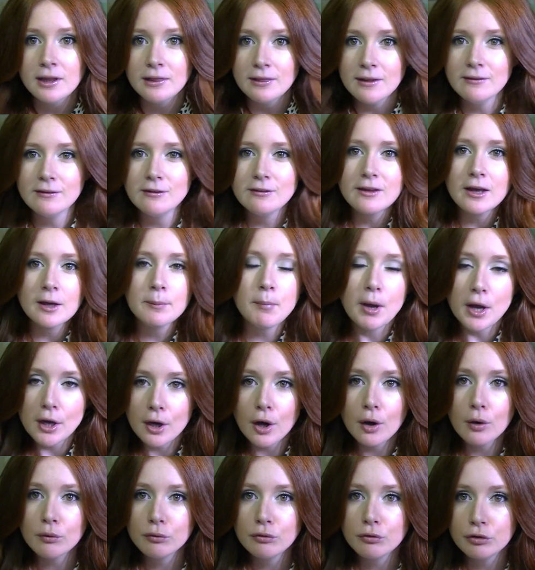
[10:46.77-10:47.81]
This is like my
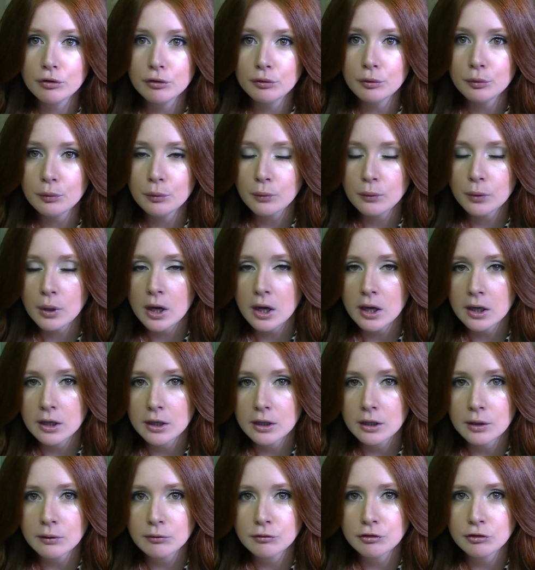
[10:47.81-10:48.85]
go-to
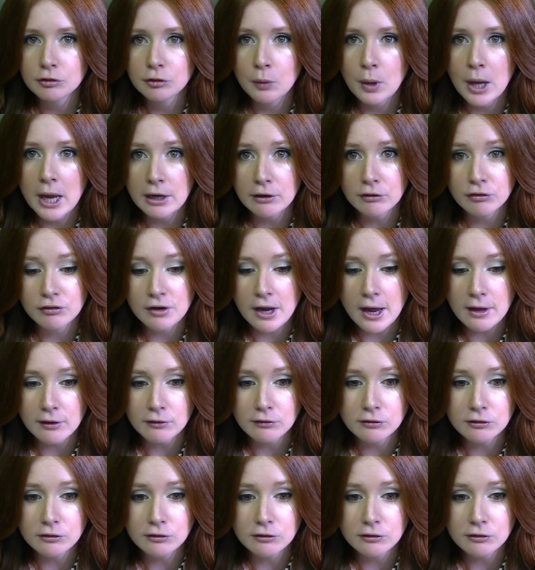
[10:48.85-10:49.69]
hairstyle.